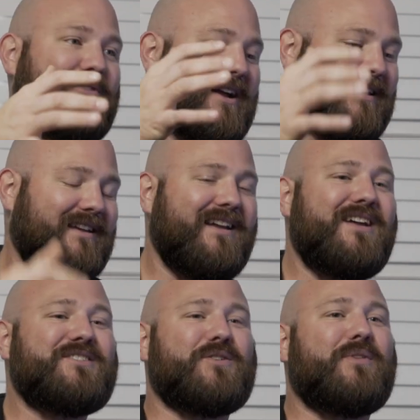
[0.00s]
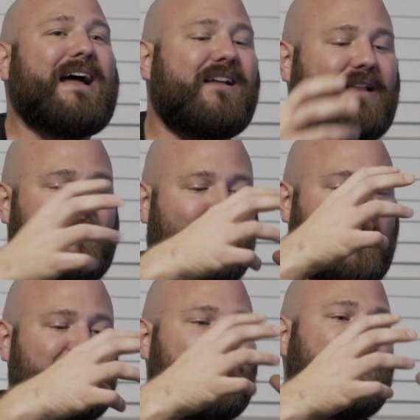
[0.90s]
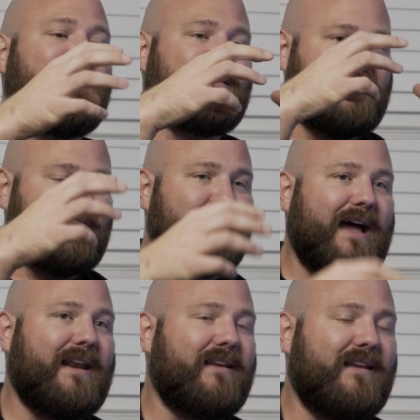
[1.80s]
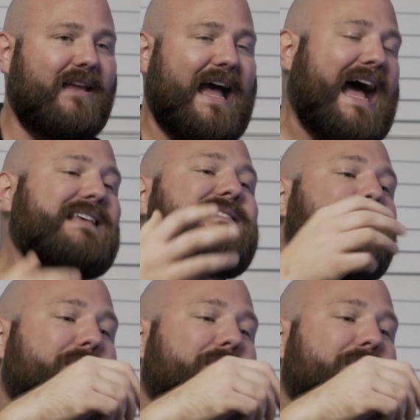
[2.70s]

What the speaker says: right? So that collaboration needed to do that, it has to